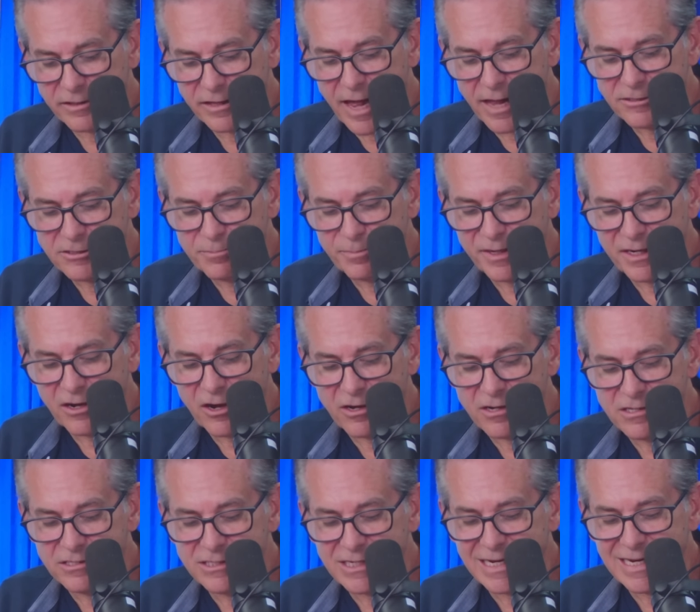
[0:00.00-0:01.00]
That's
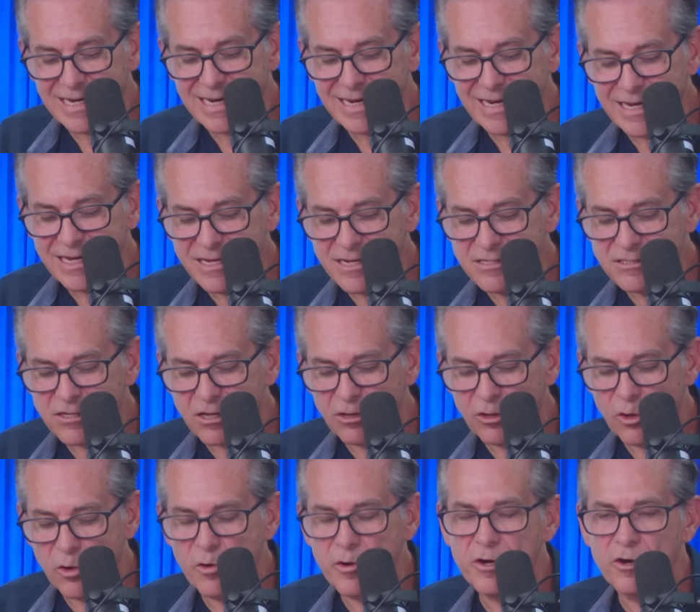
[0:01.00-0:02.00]
because it is a
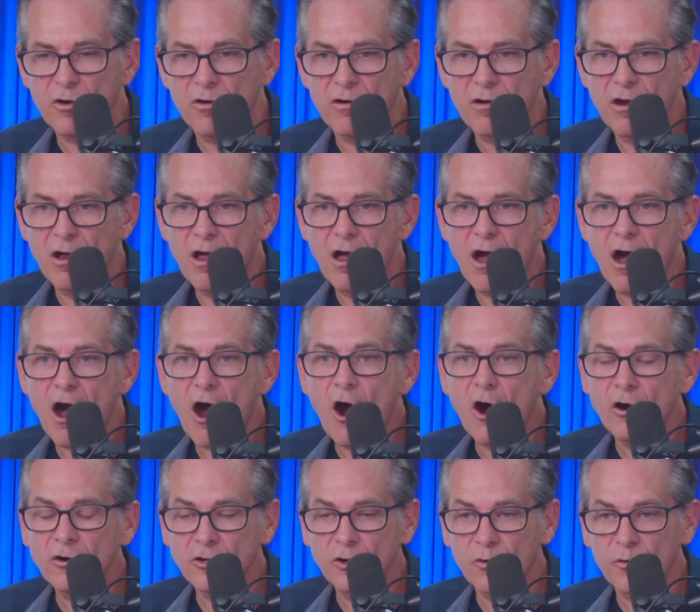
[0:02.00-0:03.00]
lawyer
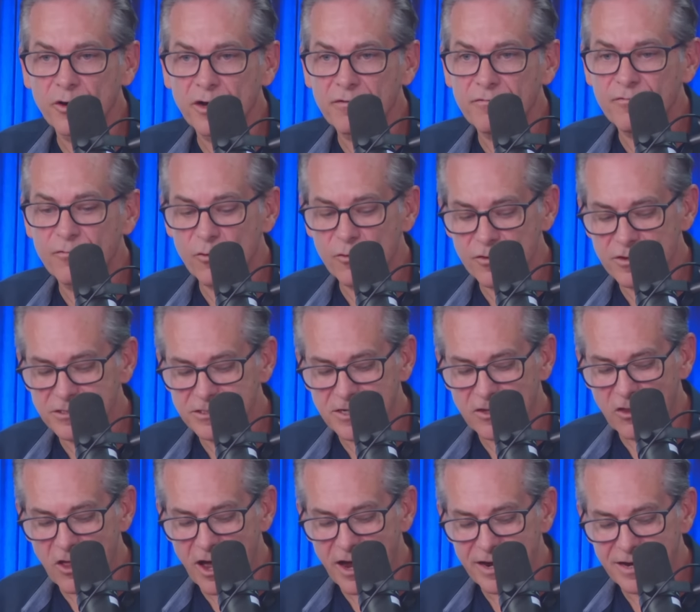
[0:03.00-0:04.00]
arguing for his
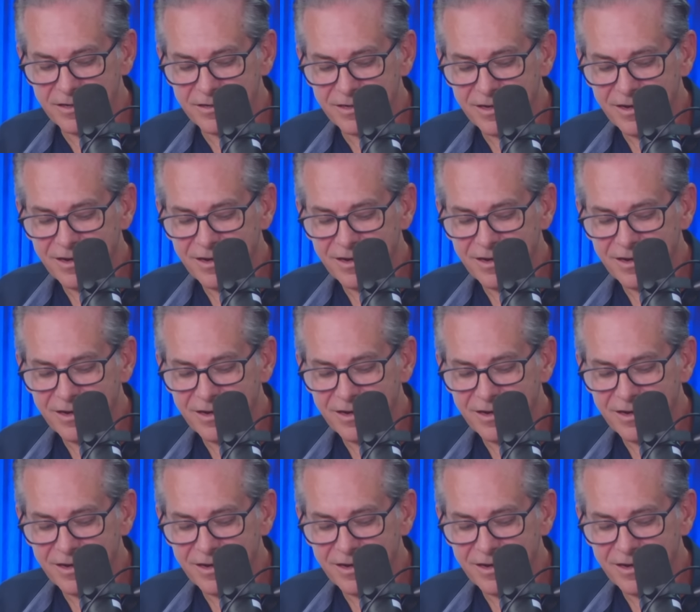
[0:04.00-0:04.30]
client.